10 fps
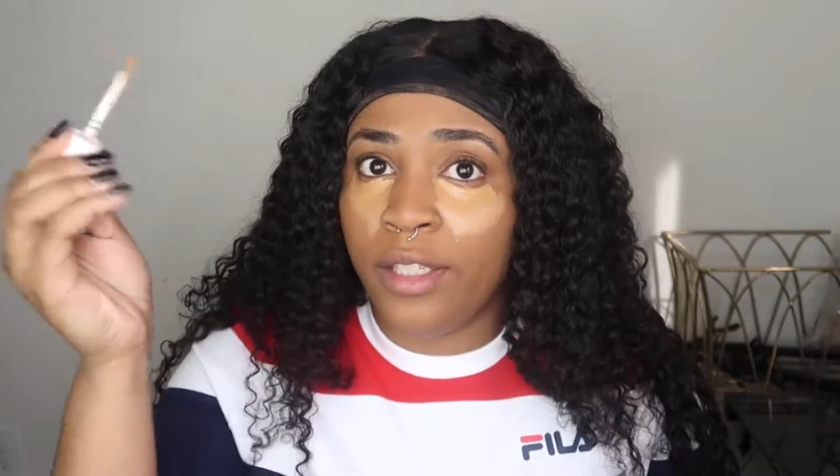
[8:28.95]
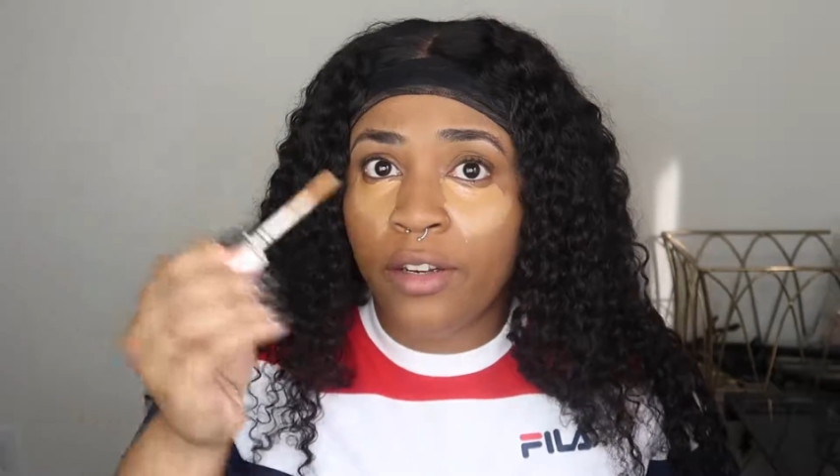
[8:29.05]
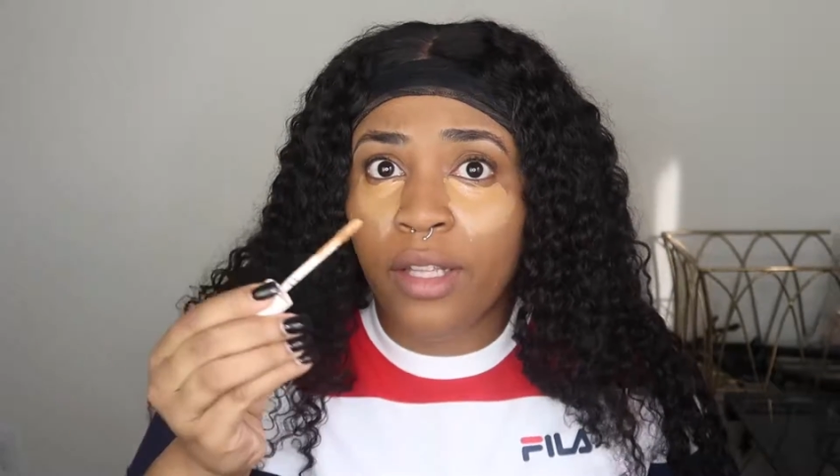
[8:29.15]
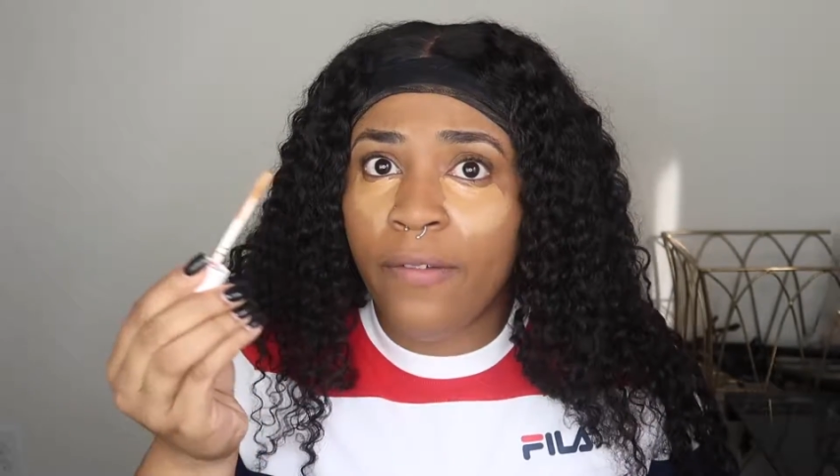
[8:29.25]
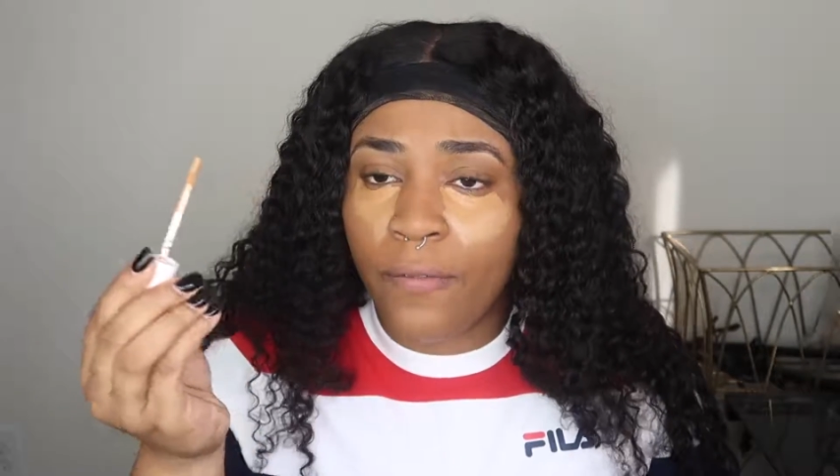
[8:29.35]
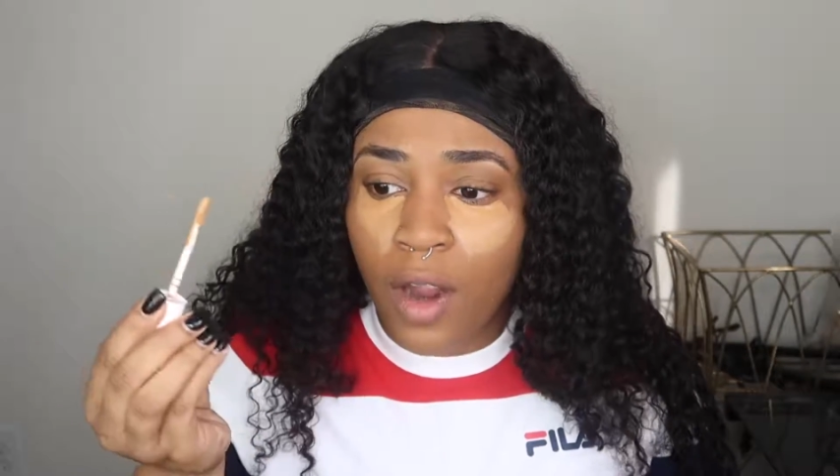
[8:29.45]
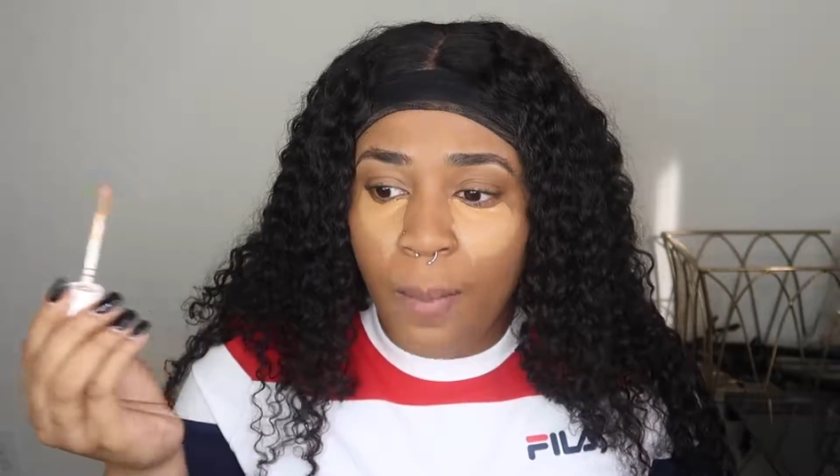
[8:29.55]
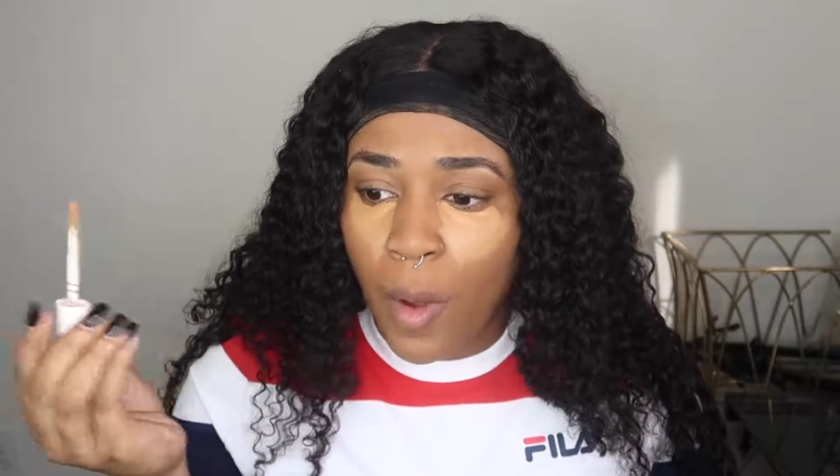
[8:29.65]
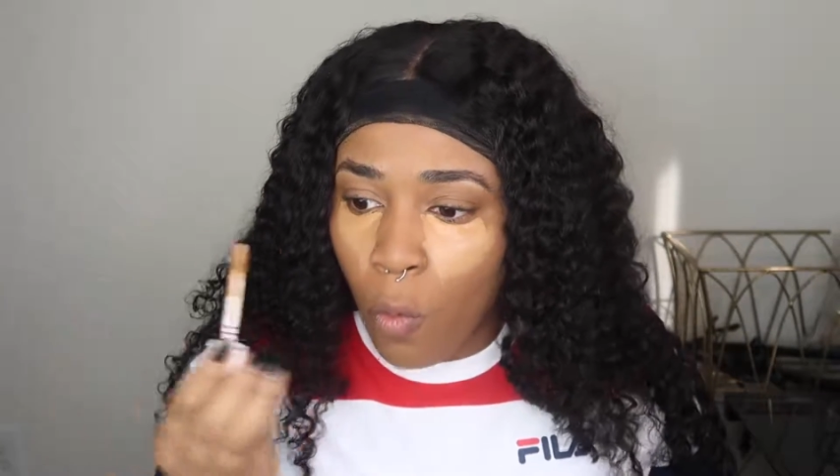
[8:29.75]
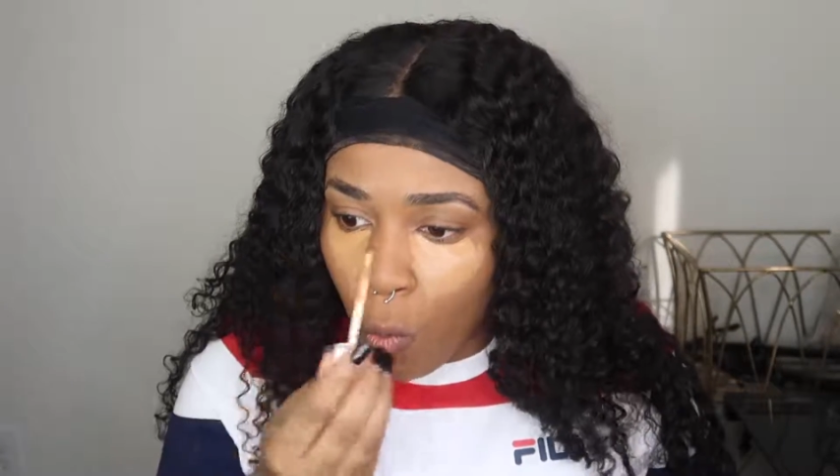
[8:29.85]
literally
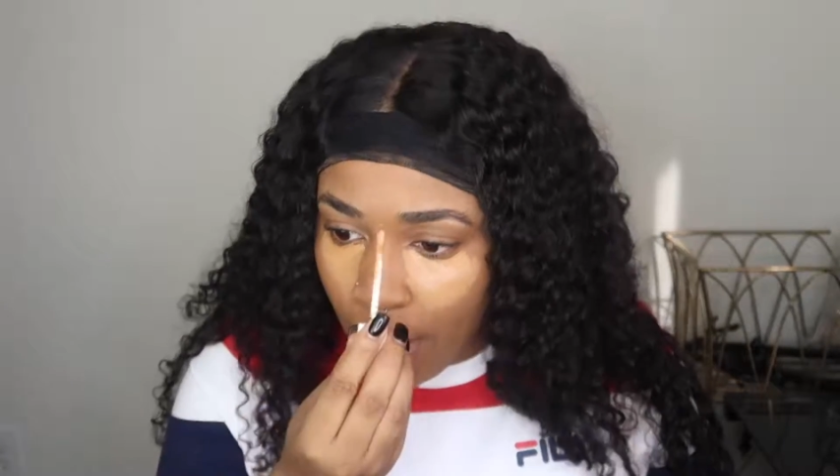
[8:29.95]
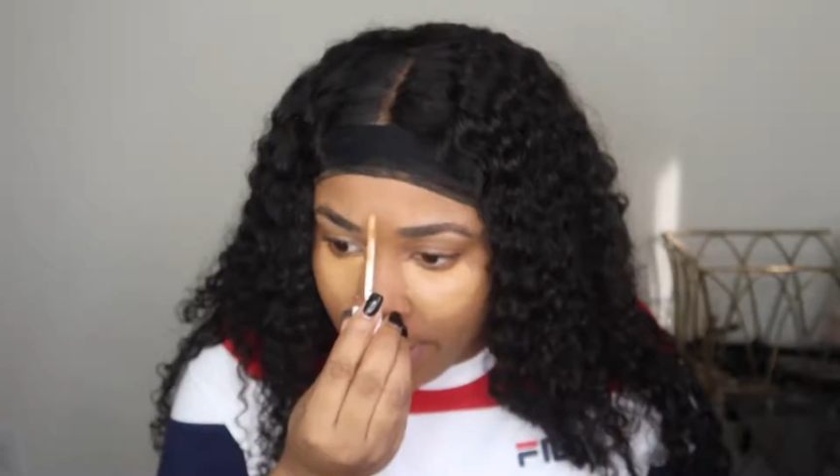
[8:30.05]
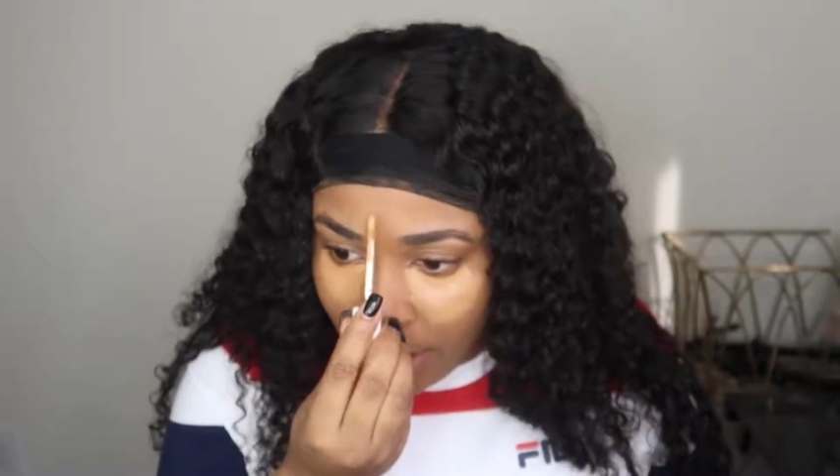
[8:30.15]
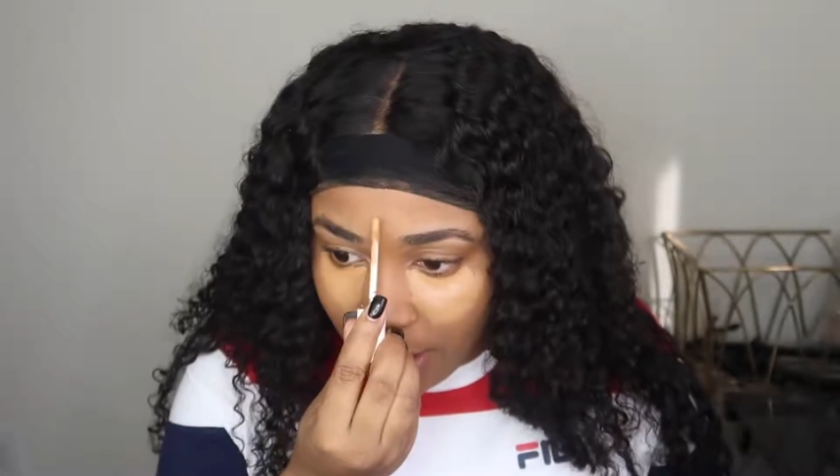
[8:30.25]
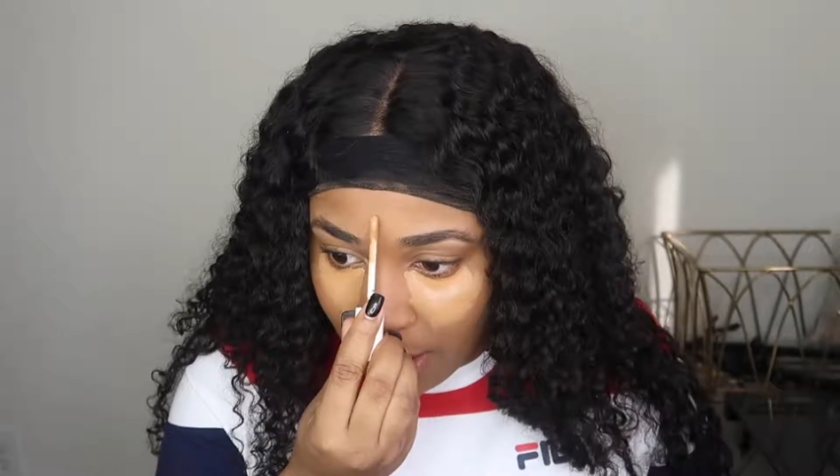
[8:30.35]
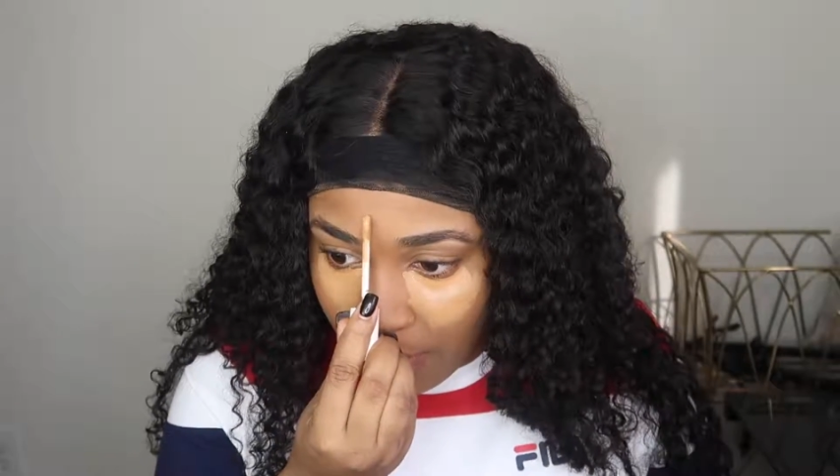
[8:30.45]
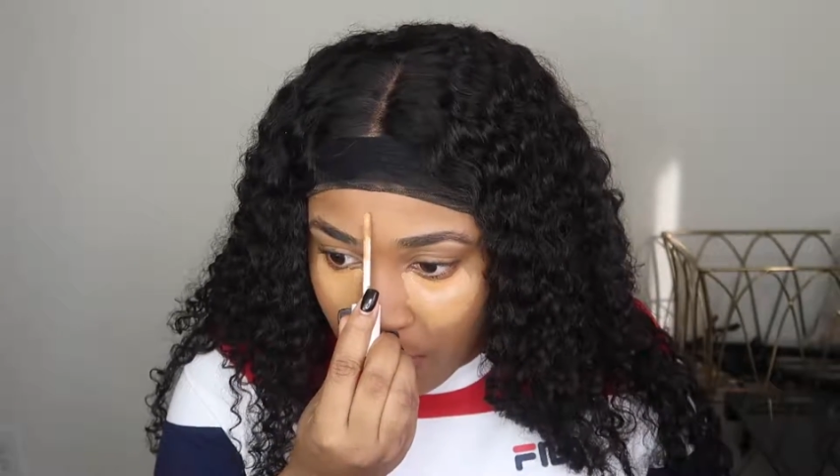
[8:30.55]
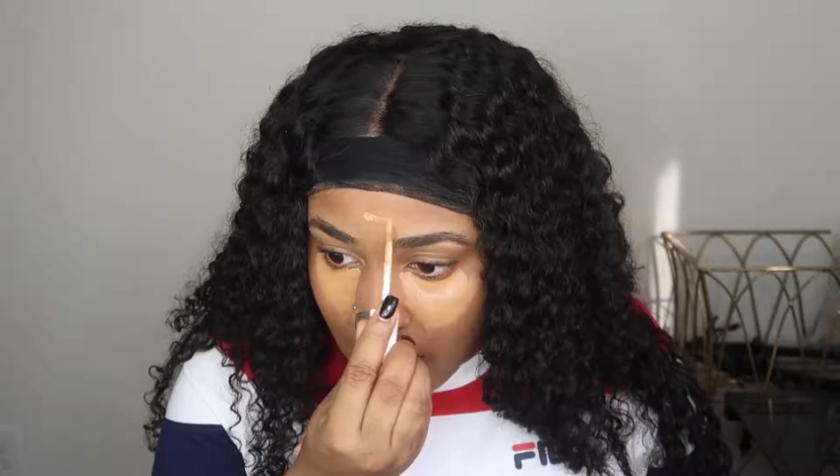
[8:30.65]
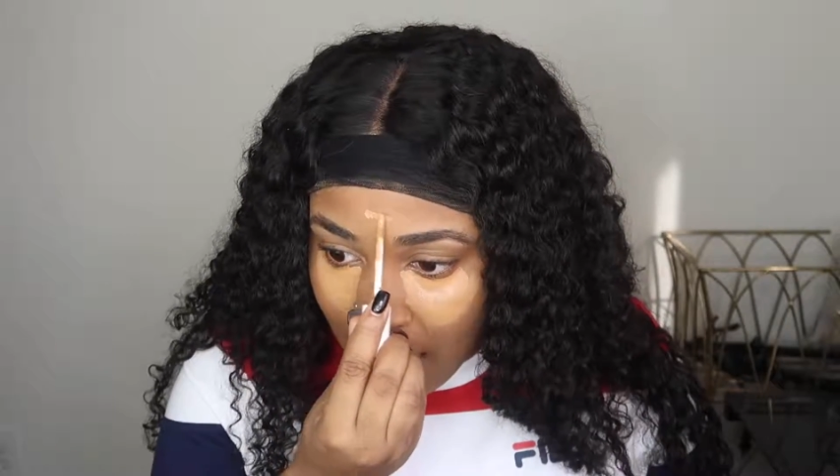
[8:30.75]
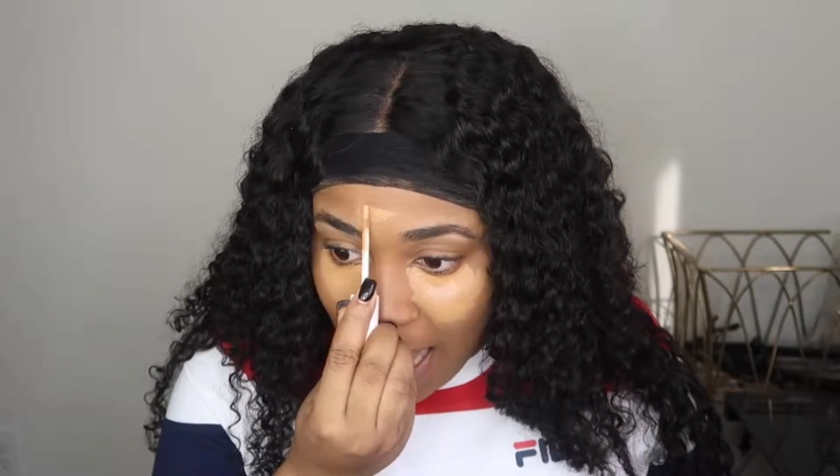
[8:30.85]
from one dip.